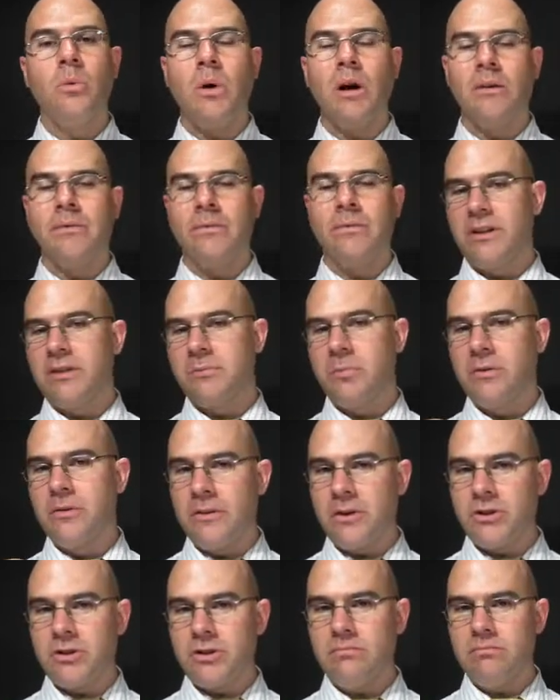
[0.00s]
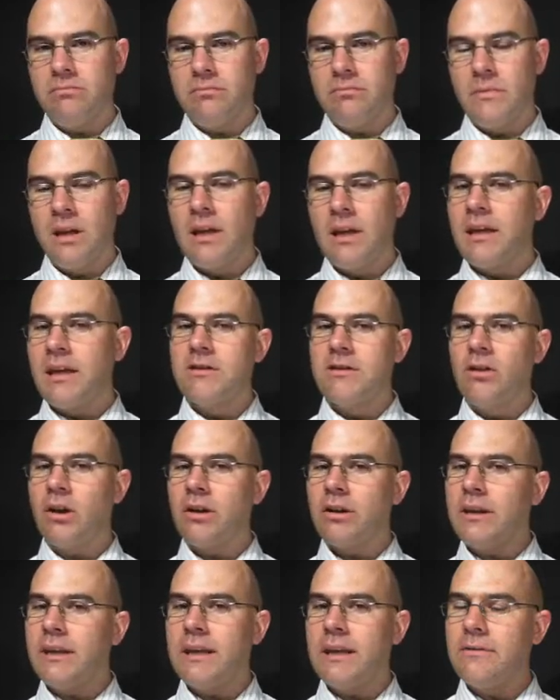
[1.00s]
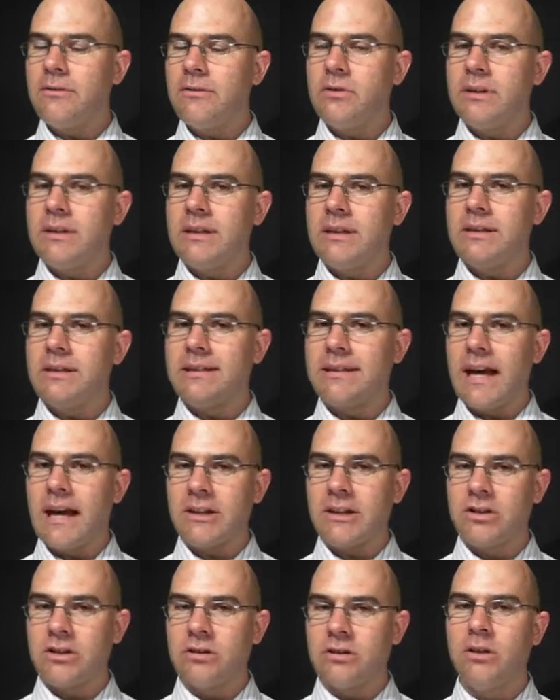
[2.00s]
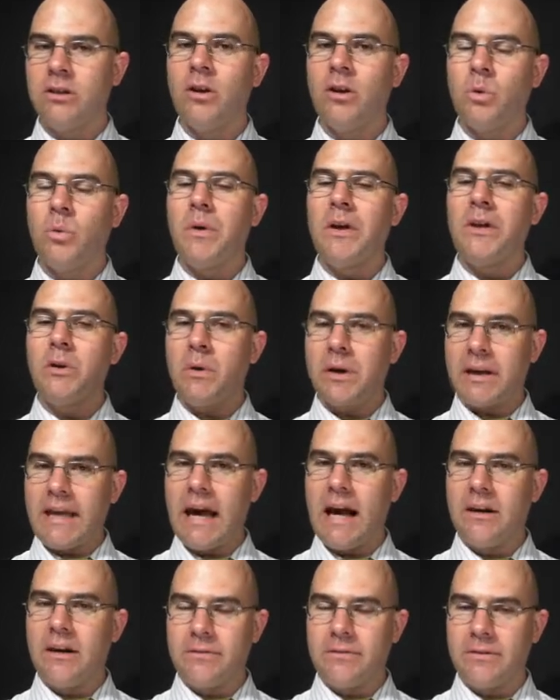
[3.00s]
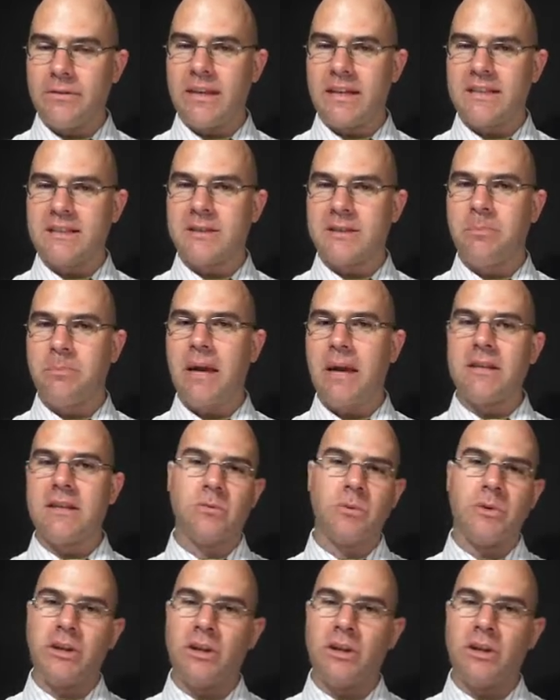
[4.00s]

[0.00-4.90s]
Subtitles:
Well, for this provision, he's not going to give you the deduction when you account for the expense,